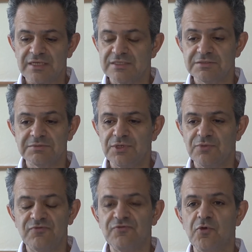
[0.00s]

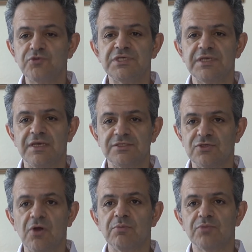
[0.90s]
voting
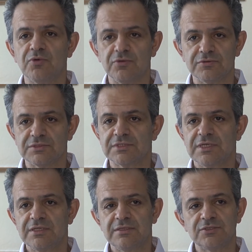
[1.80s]
examples.
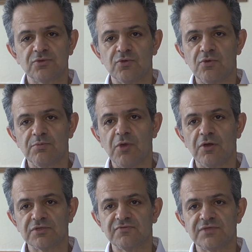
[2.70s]
These are all
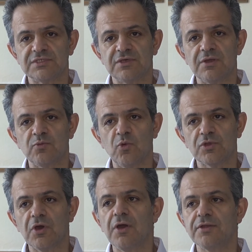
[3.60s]
part of design,
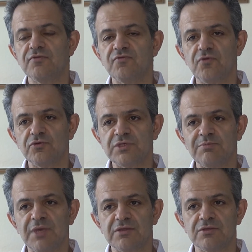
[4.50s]
what kind of
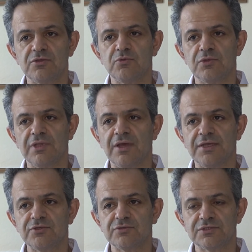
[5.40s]
voting method you would
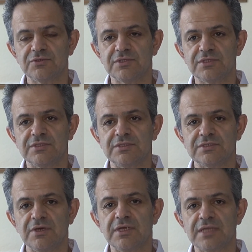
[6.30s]
like to so that the
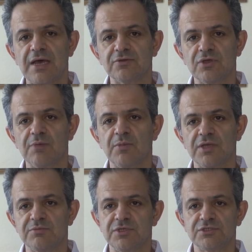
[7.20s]
desired outcome
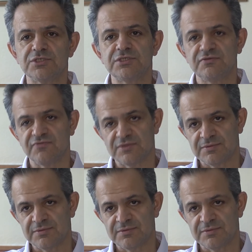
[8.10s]
might be achieved.